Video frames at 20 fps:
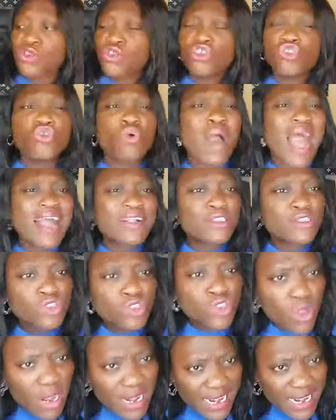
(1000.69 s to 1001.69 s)
you
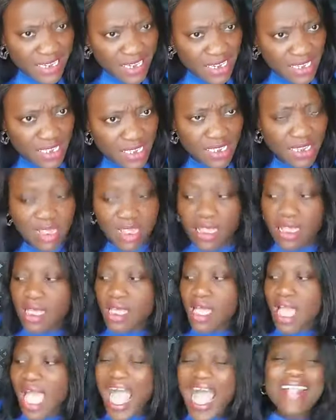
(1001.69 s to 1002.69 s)
acknowledge it,
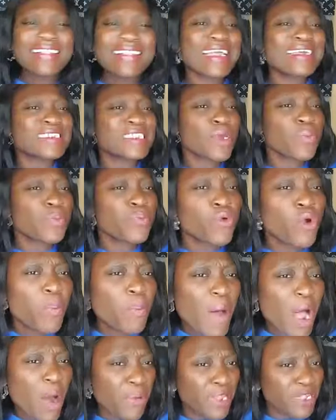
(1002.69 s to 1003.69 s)
and there is a
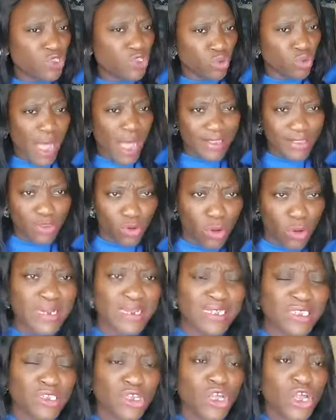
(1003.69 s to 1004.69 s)
proper way to
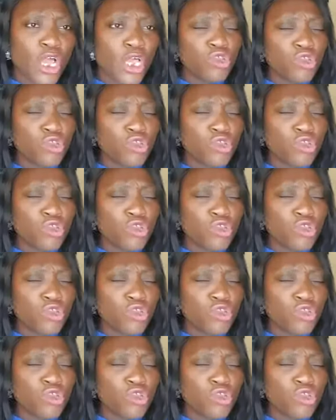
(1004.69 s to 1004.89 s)
acknowledge.